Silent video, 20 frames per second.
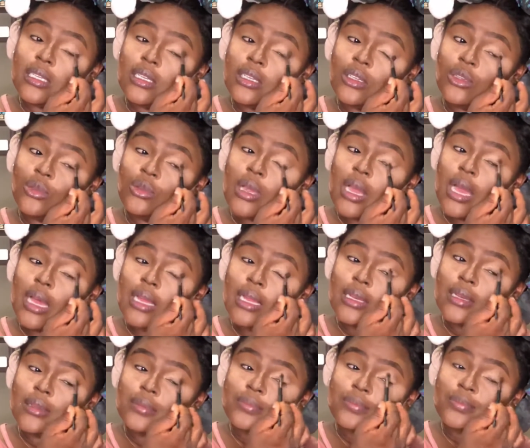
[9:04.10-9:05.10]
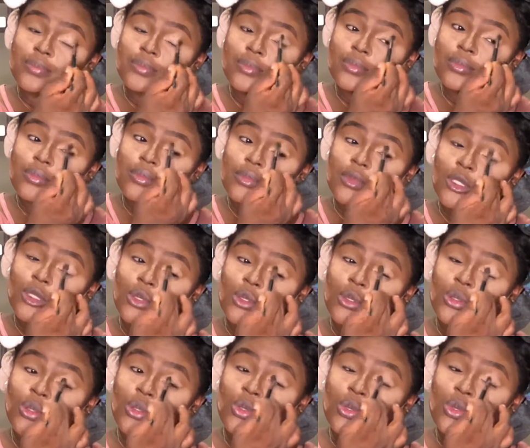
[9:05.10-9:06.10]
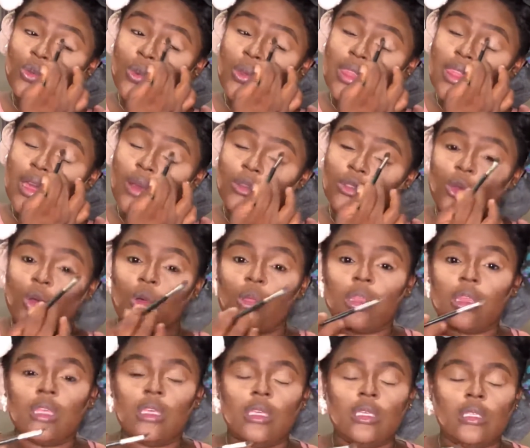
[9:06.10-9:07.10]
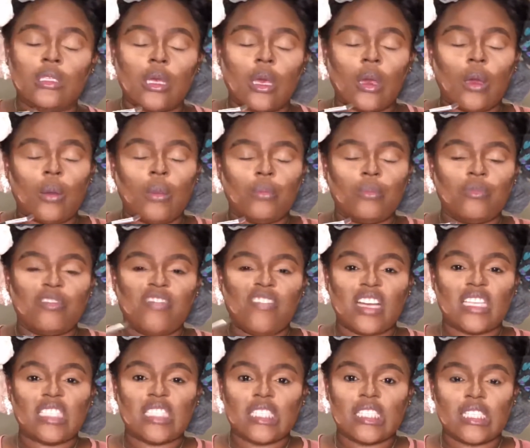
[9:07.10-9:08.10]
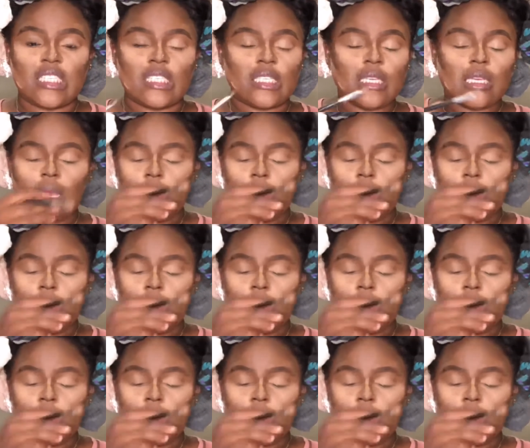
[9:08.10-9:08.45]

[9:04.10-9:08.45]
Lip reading: you can do without all these fancy